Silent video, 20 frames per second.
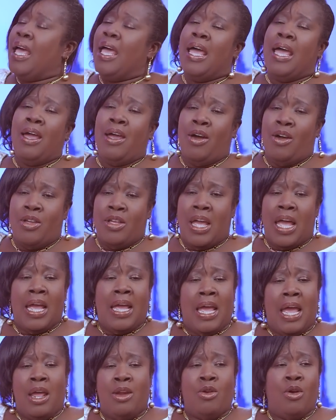
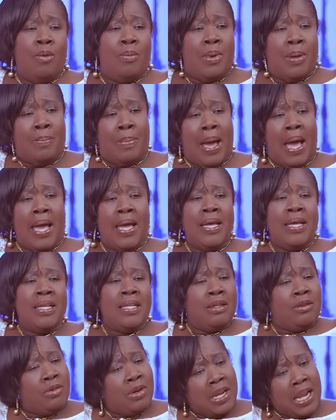Eno me ba.
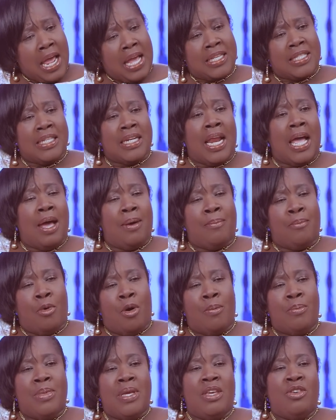Relaxing and
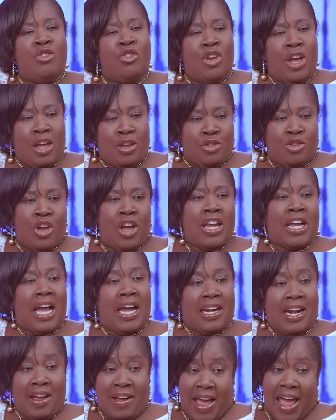mommy enjoy
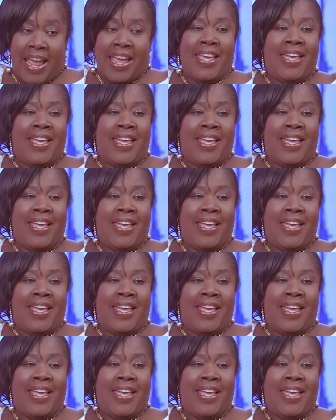kakra.